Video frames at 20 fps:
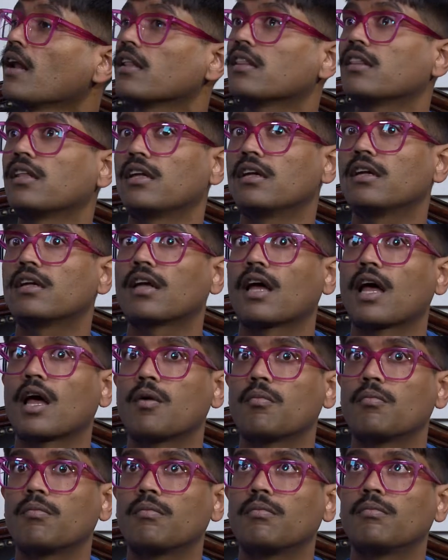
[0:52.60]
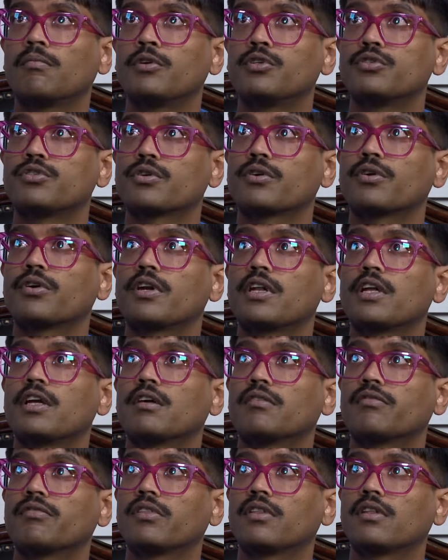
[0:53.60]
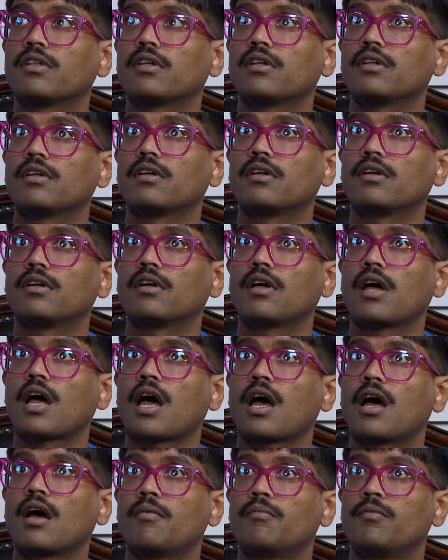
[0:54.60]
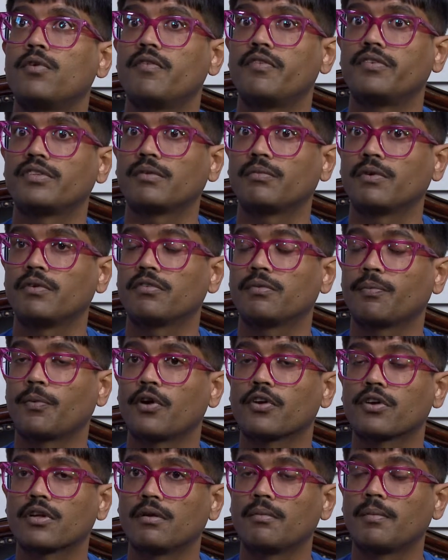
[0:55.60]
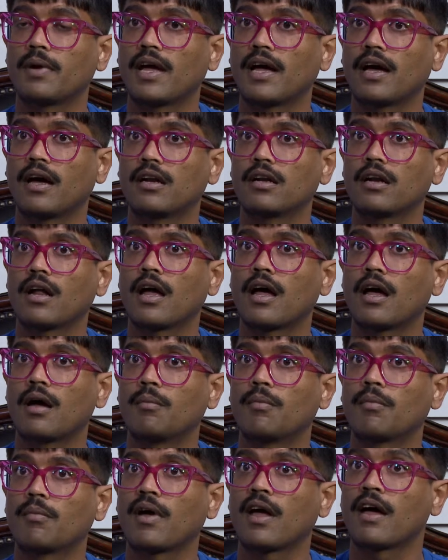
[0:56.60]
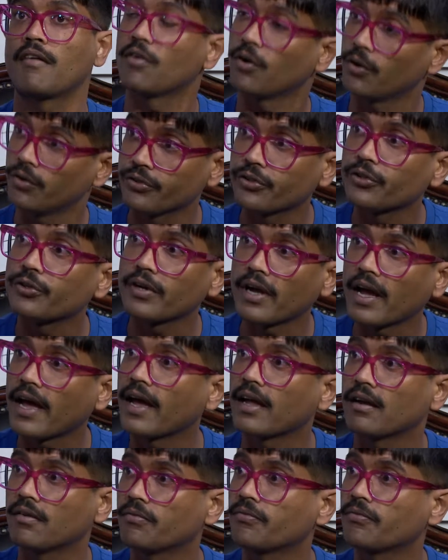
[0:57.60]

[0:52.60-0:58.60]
I think majority of the movies that we've spoken about have also had